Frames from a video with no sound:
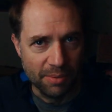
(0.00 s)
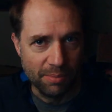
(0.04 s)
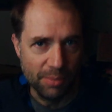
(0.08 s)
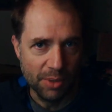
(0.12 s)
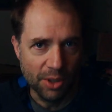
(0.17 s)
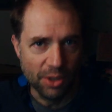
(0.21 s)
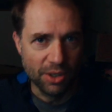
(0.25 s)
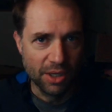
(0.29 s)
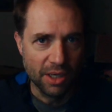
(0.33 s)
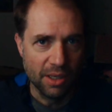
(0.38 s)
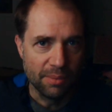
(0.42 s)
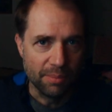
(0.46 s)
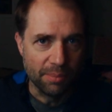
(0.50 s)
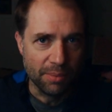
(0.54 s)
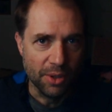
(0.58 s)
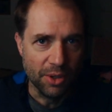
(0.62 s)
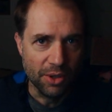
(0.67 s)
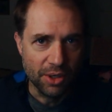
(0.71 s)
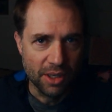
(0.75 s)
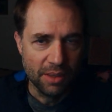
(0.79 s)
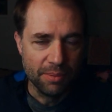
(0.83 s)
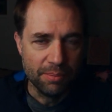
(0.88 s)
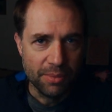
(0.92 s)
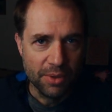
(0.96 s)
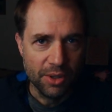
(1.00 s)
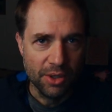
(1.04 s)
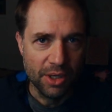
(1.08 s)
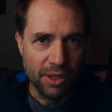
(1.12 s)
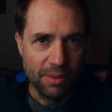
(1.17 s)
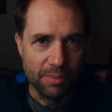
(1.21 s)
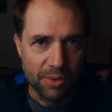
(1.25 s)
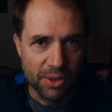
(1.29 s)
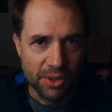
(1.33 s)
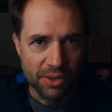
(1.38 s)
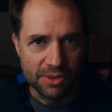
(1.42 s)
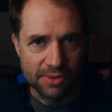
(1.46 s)
build up, build up, build up,
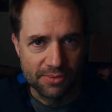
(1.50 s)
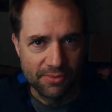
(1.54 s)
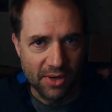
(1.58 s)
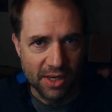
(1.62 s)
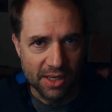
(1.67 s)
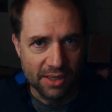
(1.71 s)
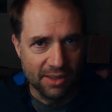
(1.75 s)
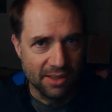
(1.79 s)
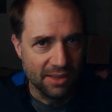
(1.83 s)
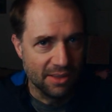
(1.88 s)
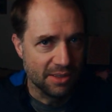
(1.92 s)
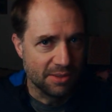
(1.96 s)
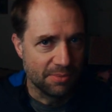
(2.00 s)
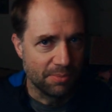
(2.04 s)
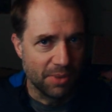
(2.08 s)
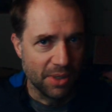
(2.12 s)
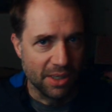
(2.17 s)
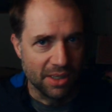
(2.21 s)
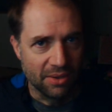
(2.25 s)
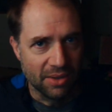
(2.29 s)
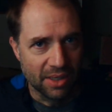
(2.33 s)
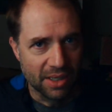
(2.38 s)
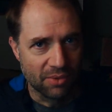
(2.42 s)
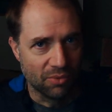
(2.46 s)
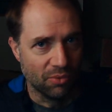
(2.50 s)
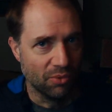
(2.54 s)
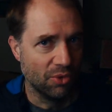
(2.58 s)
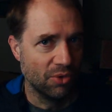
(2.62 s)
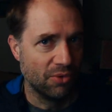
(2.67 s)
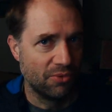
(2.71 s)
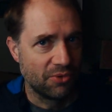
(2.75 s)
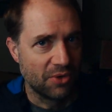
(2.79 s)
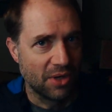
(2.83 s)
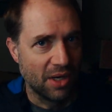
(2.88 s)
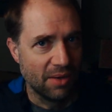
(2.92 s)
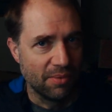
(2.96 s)
and there's finally this big like
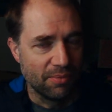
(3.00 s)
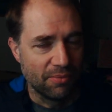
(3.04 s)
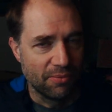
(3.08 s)
rooftop